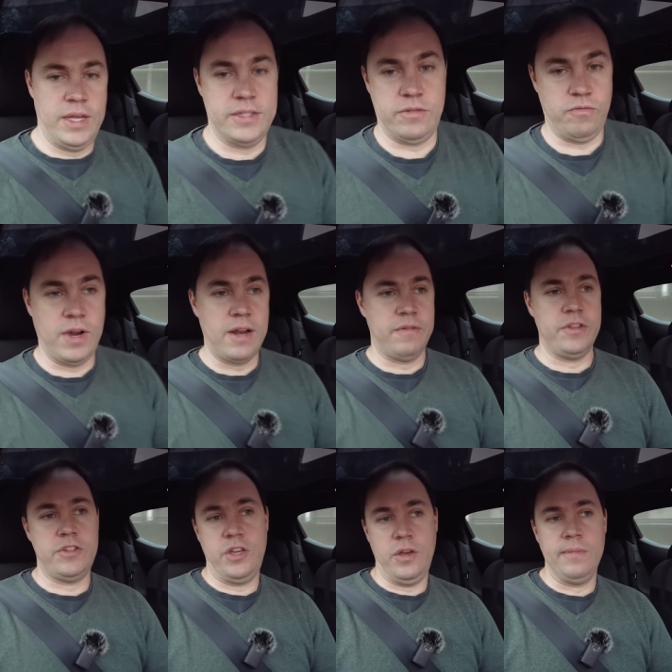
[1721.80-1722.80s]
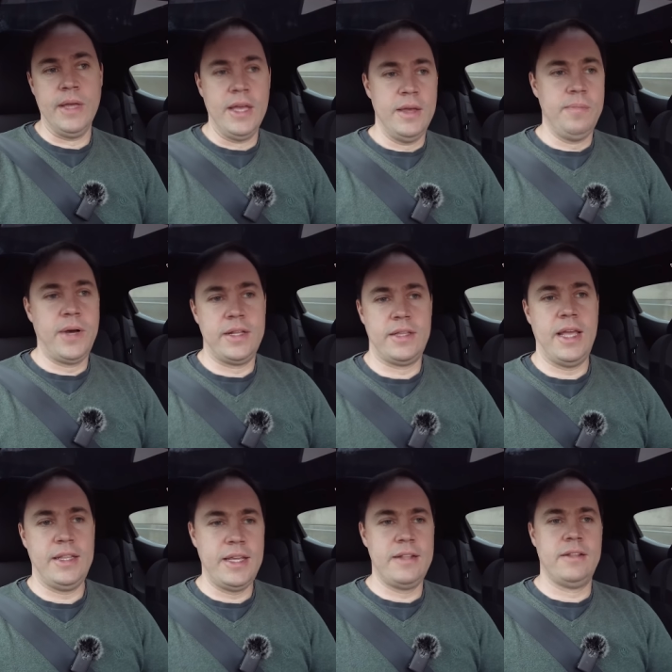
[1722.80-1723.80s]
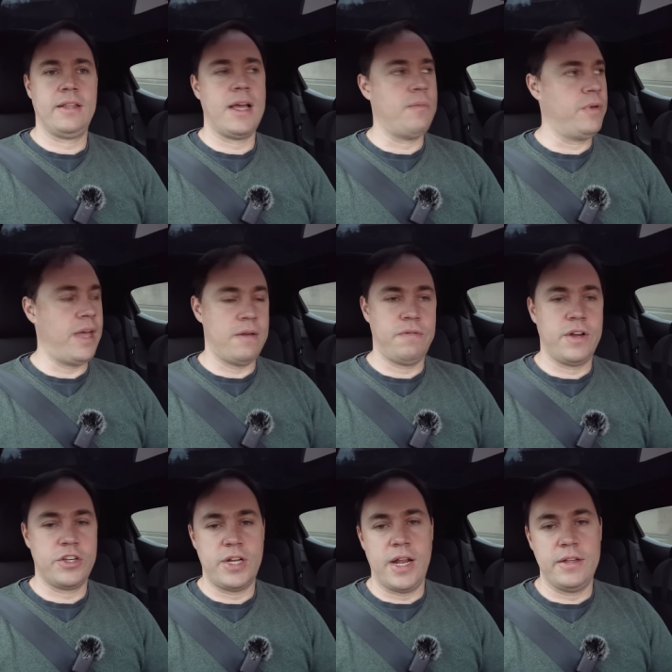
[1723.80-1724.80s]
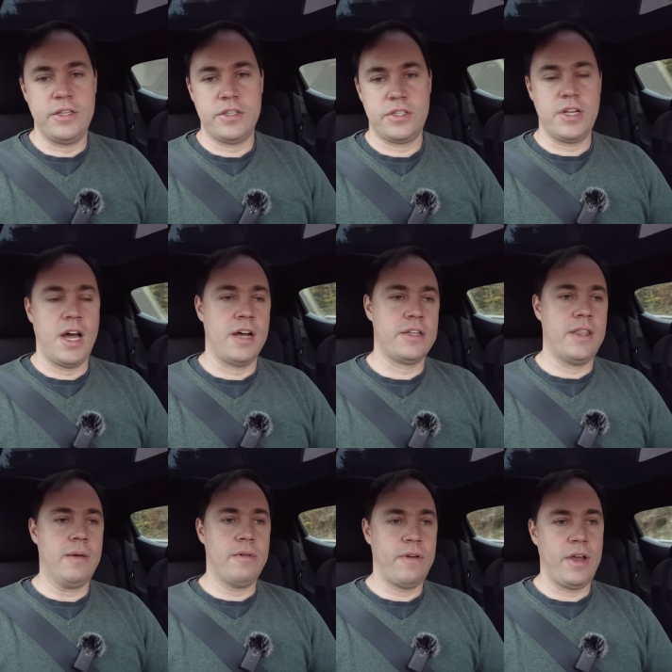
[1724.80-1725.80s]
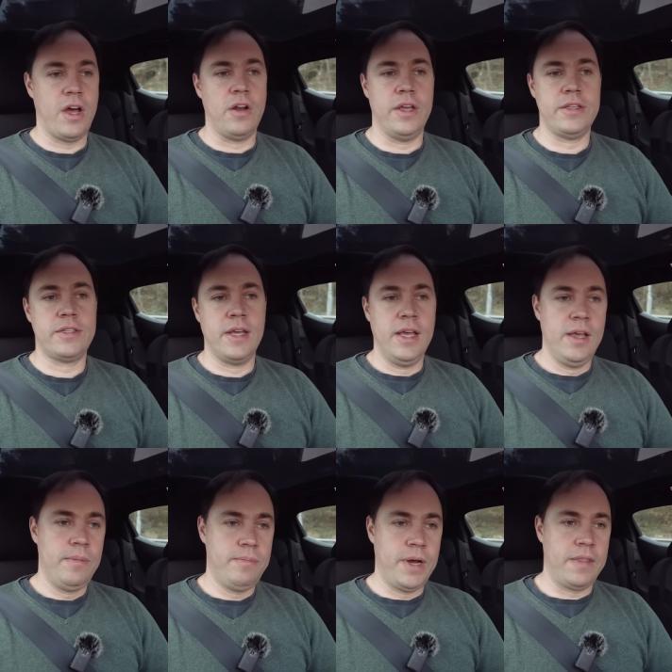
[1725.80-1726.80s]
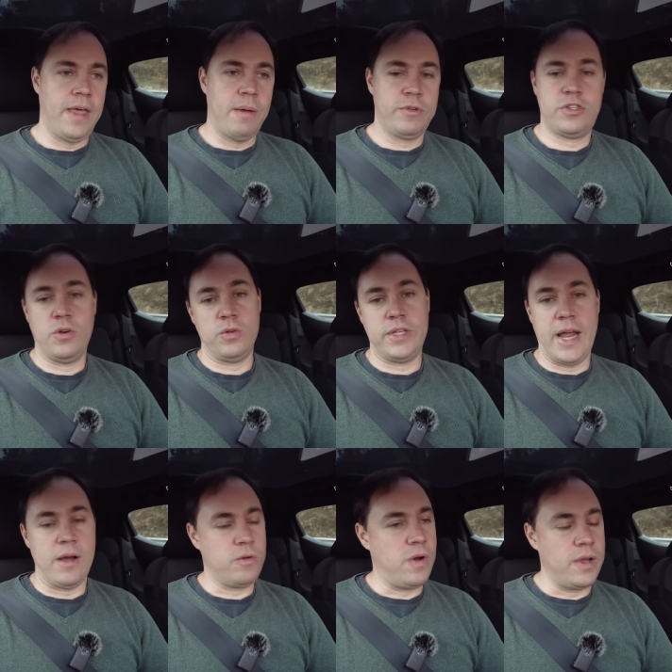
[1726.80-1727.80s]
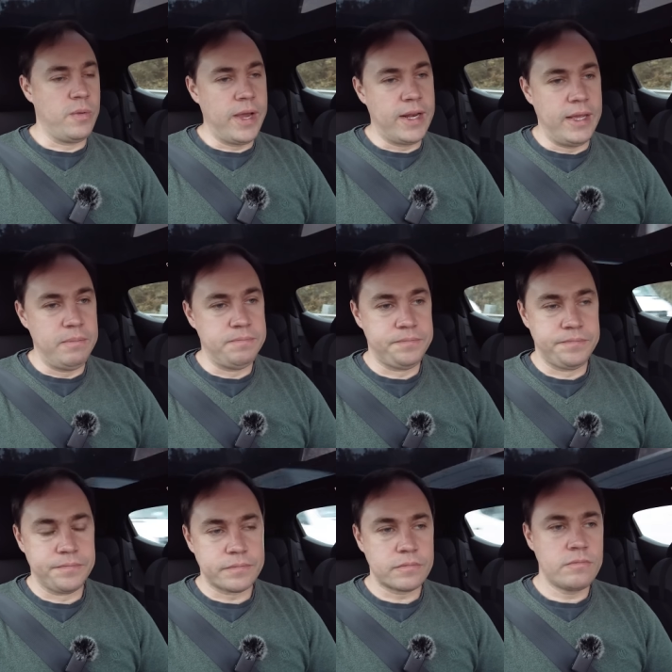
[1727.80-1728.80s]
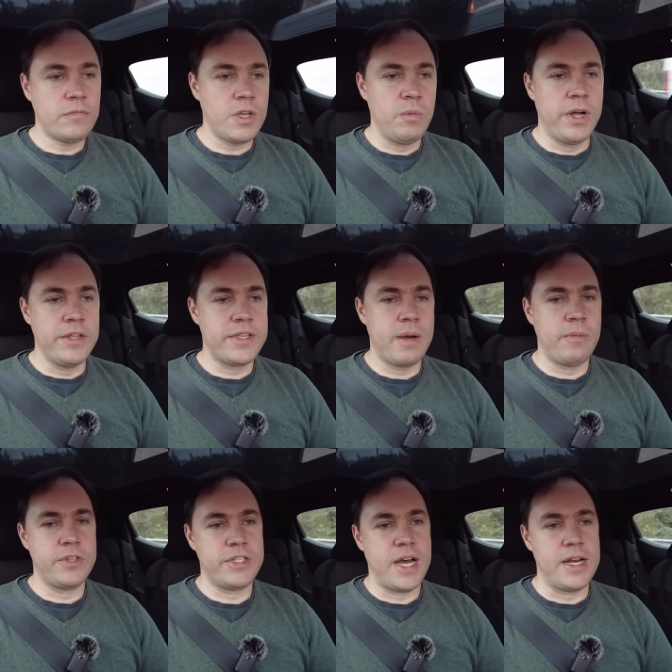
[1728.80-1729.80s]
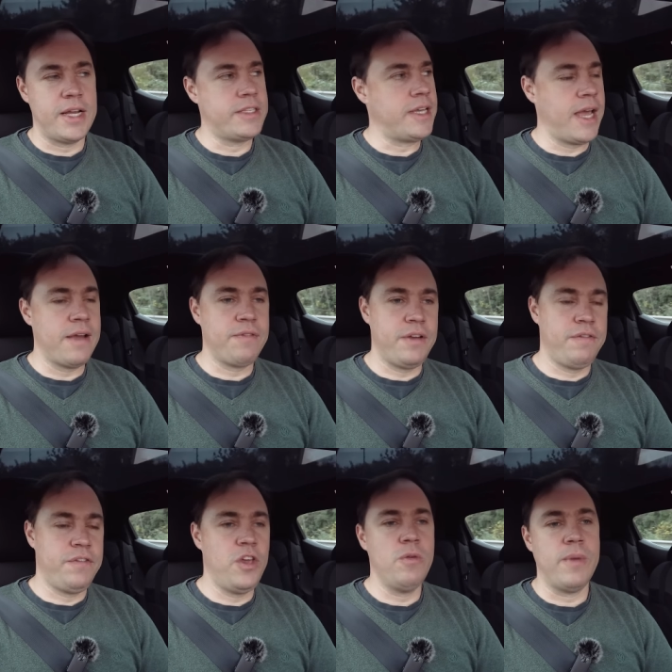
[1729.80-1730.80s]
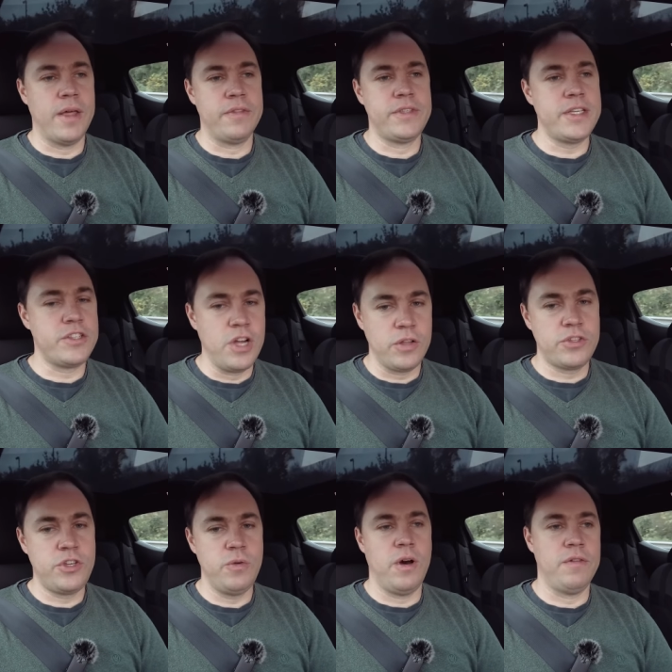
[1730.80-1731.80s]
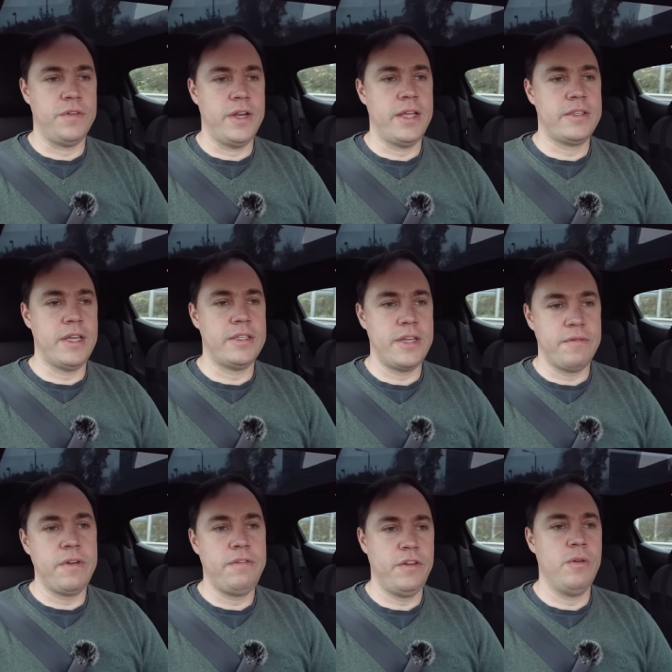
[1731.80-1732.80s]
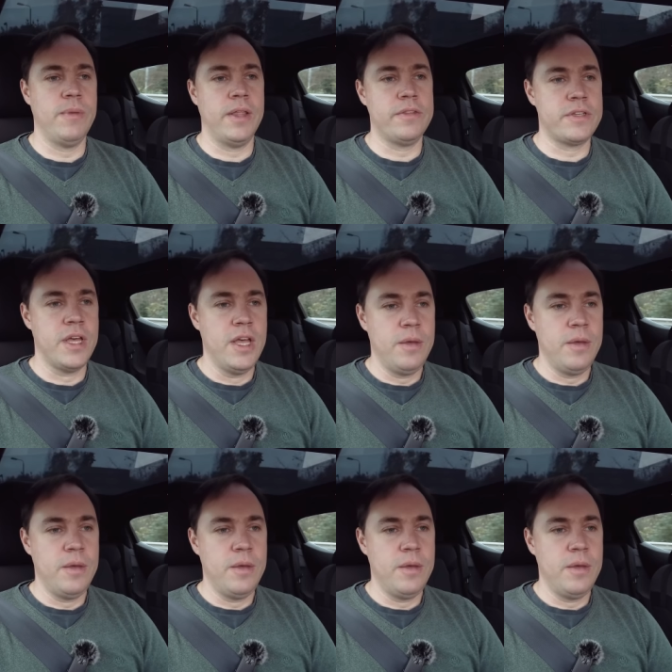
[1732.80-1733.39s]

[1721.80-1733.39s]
isn't relevant to you. But it didn't come with that functionality to start, and they were very honest. But that was sorted out quite quickly. Once that was done, I'd say every few months, it's not too often, it's, it's every few months,